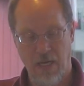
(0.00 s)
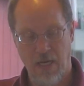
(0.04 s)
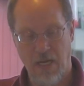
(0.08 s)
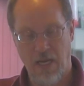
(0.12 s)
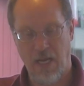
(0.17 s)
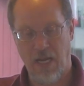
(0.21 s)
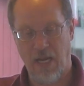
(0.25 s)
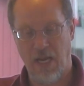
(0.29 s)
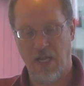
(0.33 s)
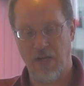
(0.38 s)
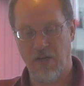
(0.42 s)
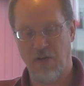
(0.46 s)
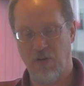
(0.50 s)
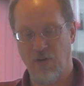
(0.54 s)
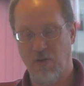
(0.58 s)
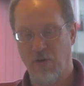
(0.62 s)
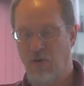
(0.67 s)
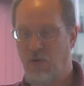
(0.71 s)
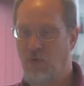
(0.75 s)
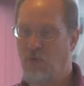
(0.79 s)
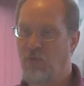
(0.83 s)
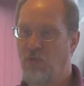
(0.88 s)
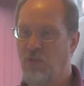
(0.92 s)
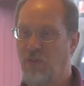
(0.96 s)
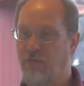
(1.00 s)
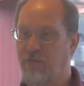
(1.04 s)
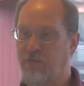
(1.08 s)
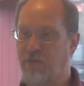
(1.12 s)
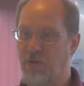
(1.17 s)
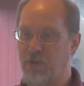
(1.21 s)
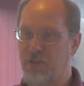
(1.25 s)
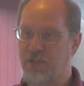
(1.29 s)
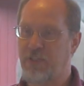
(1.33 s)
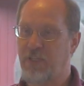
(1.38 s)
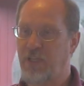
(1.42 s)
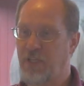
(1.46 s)
And the
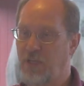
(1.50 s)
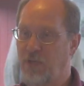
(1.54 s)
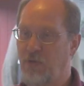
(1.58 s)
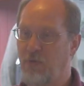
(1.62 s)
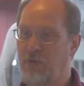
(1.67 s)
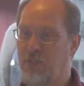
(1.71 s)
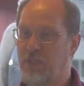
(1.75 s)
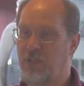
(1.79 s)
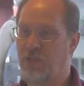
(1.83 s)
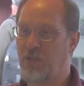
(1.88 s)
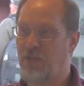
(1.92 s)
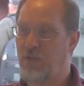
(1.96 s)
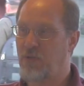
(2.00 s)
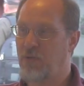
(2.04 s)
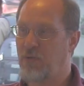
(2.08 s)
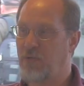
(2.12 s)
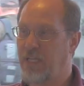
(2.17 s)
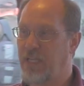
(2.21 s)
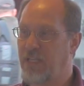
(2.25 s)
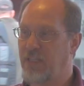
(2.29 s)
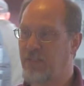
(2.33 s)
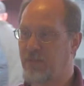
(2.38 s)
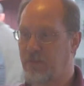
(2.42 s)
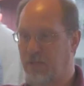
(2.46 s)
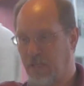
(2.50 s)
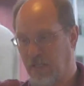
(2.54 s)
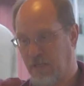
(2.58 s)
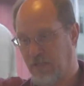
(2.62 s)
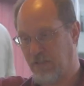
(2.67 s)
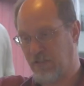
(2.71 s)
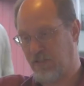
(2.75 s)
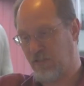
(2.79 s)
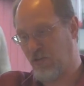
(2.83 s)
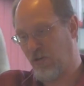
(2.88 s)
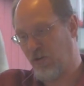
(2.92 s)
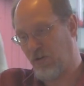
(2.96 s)
first thing you would do is
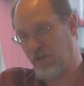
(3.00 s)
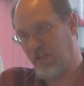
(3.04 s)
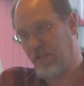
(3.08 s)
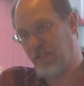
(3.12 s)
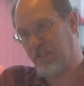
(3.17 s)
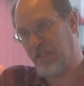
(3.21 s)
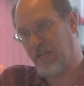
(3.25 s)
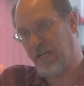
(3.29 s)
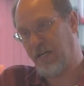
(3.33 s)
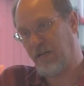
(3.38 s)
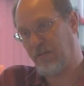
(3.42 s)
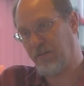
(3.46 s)
turn the dial